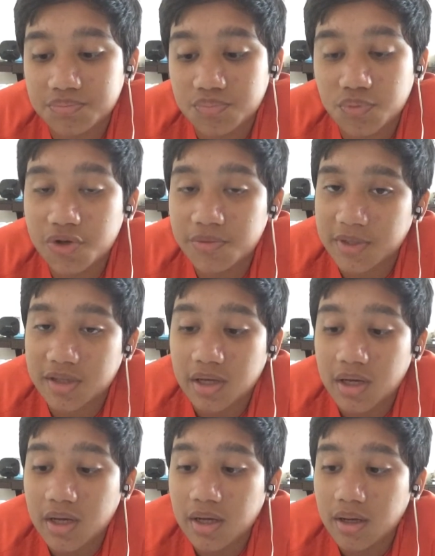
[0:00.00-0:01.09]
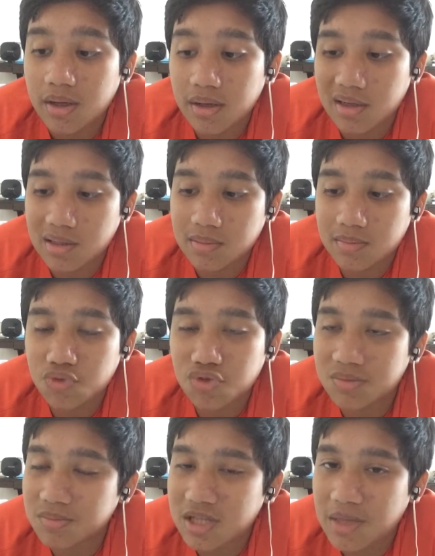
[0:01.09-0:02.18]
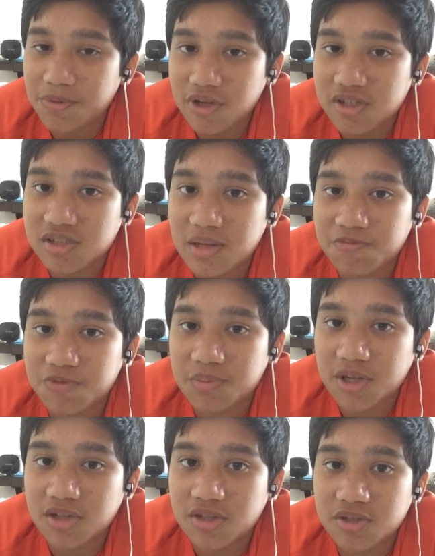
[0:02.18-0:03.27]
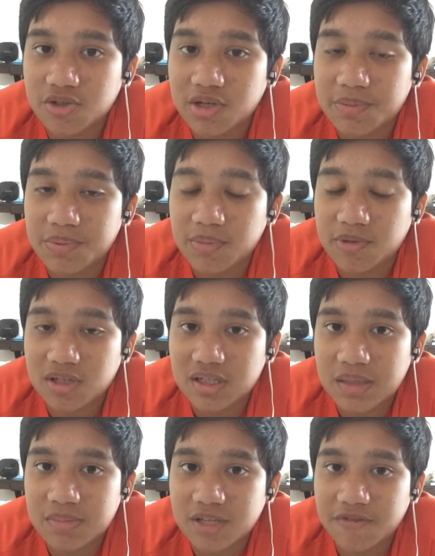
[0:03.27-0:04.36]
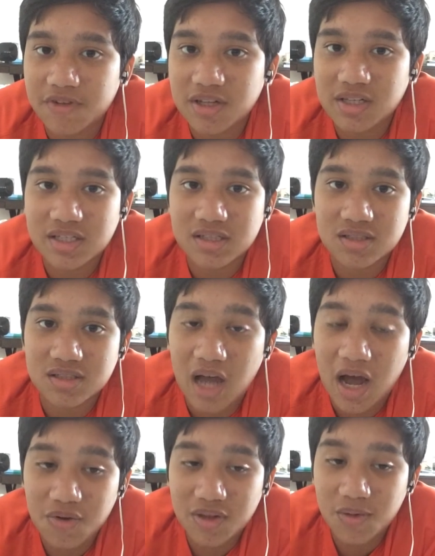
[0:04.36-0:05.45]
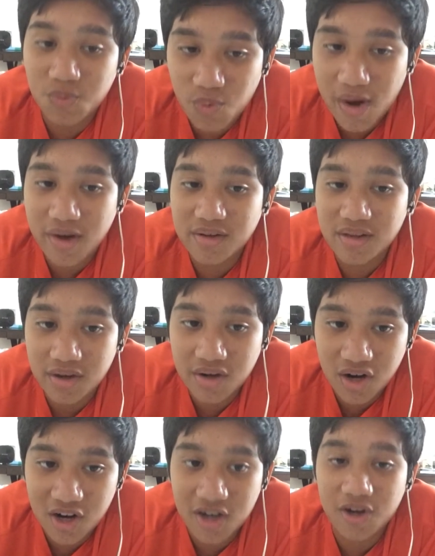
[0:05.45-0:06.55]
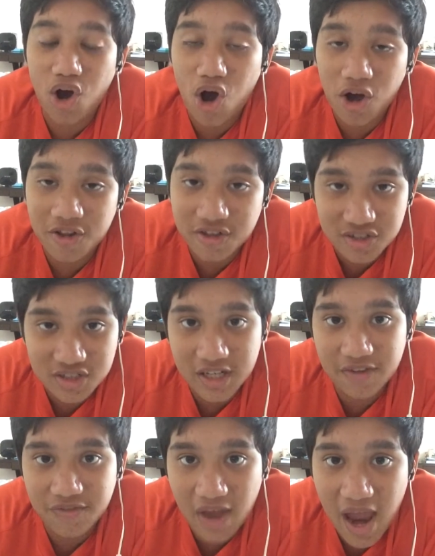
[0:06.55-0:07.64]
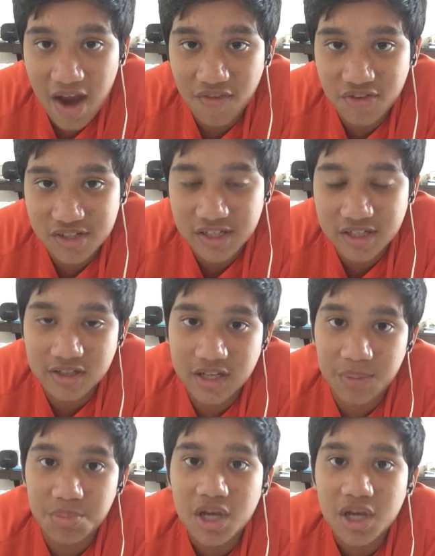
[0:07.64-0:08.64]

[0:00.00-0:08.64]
Bournemouth, what separates them from the other newly promoted teams, I feel, is how they wear their heart on their sleeve every single game.